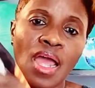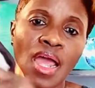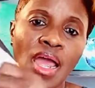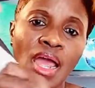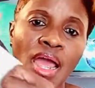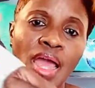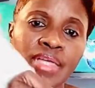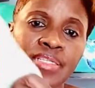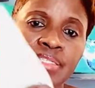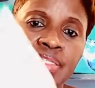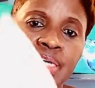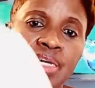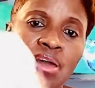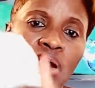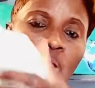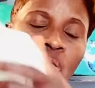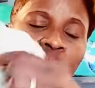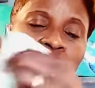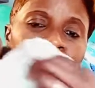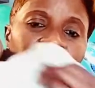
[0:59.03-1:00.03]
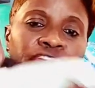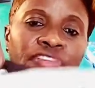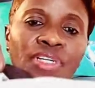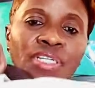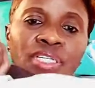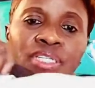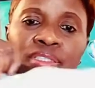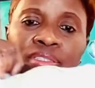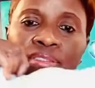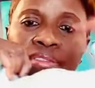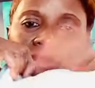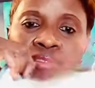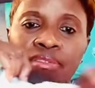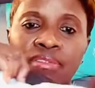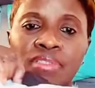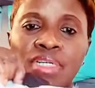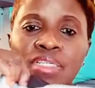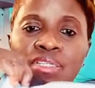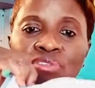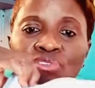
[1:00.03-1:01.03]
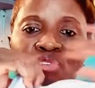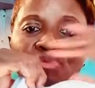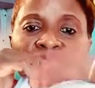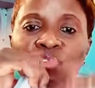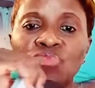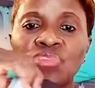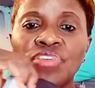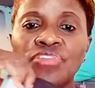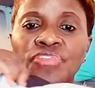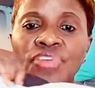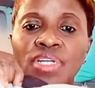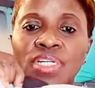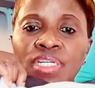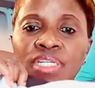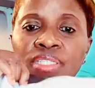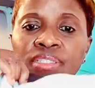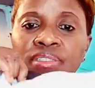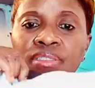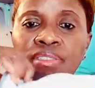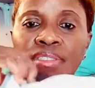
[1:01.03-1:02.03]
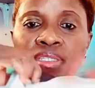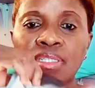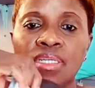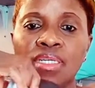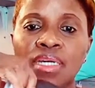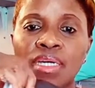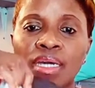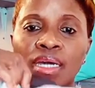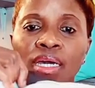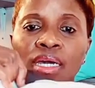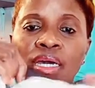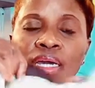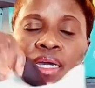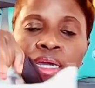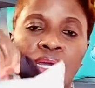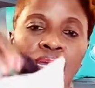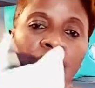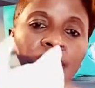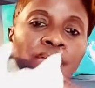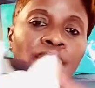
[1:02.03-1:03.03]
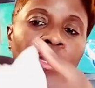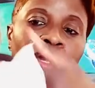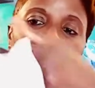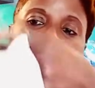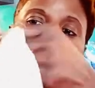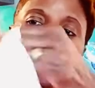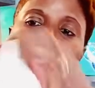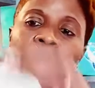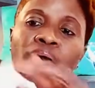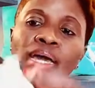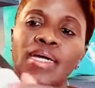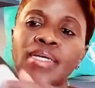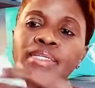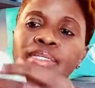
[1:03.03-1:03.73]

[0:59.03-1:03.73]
and take out the filling. Let's remove the filling, right? And